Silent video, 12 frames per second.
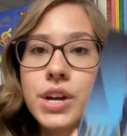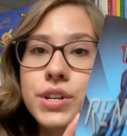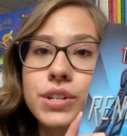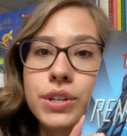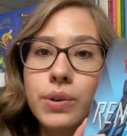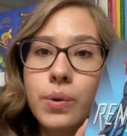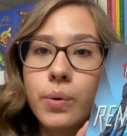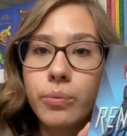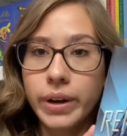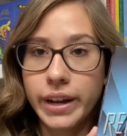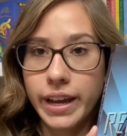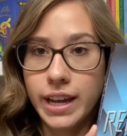to
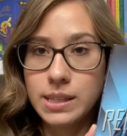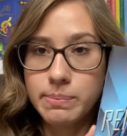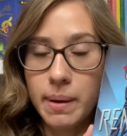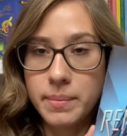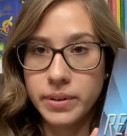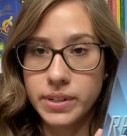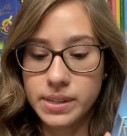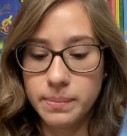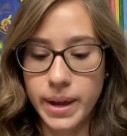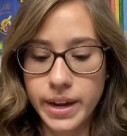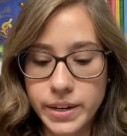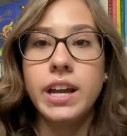Renegades by Marissa
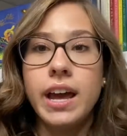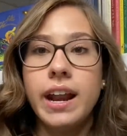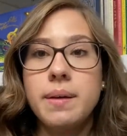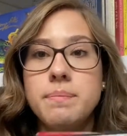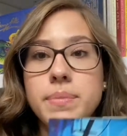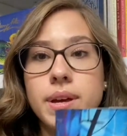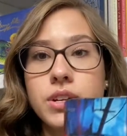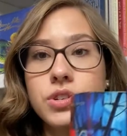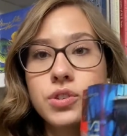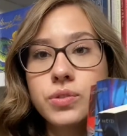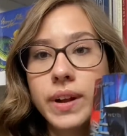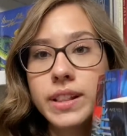Meyer, and I
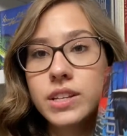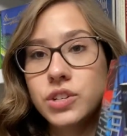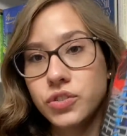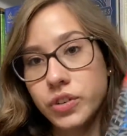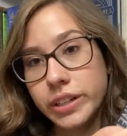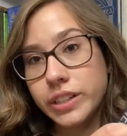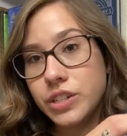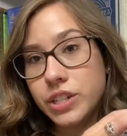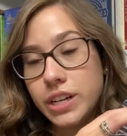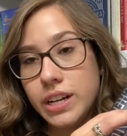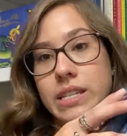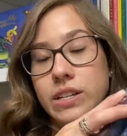binge read this
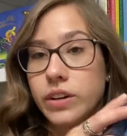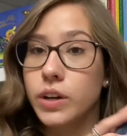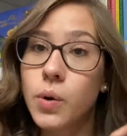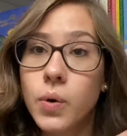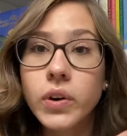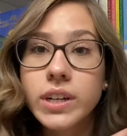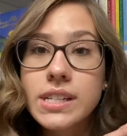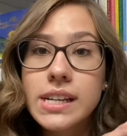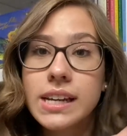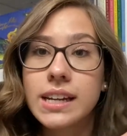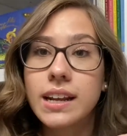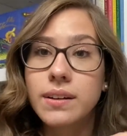trilogy during
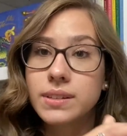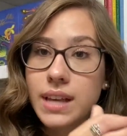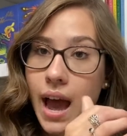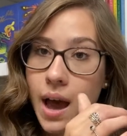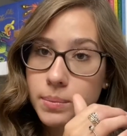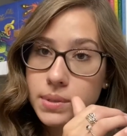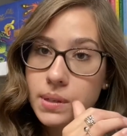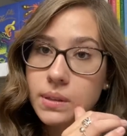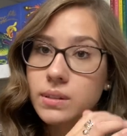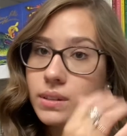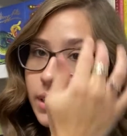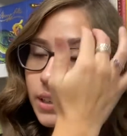quarantine and it was
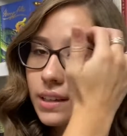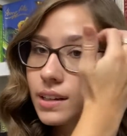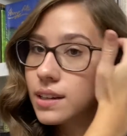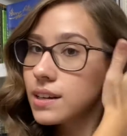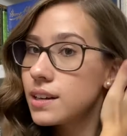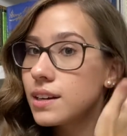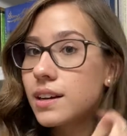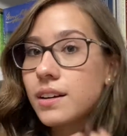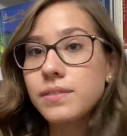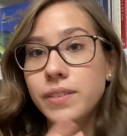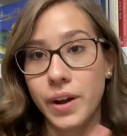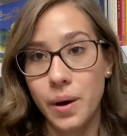absolutely
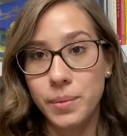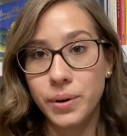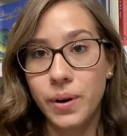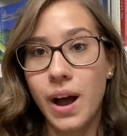phenomenal.